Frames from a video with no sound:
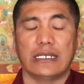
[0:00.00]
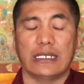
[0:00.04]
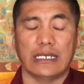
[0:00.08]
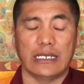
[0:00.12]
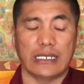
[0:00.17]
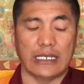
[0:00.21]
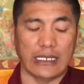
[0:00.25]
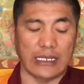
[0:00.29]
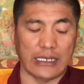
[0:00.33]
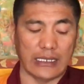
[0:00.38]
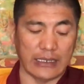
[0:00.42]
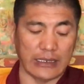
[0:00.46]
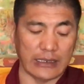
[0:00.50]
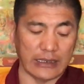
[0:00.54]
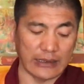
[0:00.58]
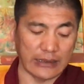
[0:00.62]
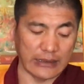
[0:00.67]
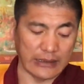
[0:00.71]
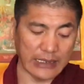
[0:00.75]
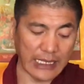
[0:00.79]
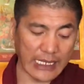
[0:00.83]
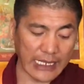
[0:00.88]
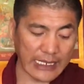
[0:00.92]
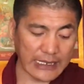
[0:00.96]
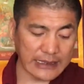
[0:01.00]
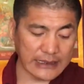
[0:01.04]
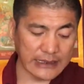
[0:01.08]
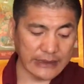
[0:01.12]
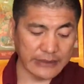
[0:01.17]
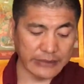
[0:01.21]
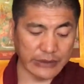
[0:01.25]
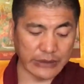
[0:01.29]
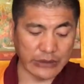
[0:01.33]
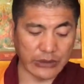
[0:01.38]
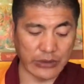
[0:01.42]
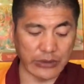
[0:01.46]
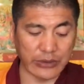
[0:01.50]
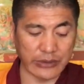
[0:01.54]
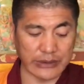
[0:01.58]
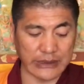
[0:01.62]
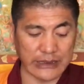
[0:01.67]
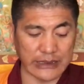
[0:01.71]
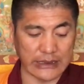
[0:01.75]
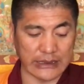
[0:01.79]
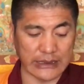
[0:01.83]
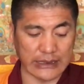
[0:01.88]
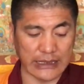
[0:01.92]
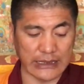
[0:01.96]
negative cause
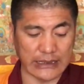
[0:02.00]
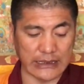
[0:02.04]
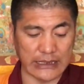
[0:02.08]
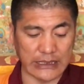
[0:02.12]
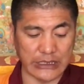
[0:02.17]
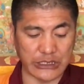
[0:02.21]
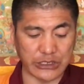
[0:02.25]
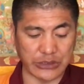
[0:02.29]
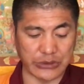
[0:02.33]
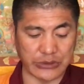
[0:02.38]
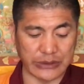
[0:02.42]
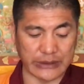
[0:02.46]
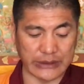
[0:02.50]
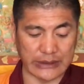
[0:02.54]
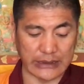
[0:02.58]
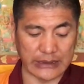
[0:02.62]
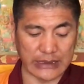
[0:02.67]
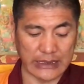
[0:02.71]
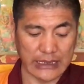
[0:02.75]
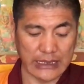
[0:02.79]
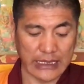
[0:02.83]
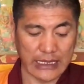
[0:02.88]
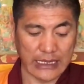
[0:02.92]
and conditions.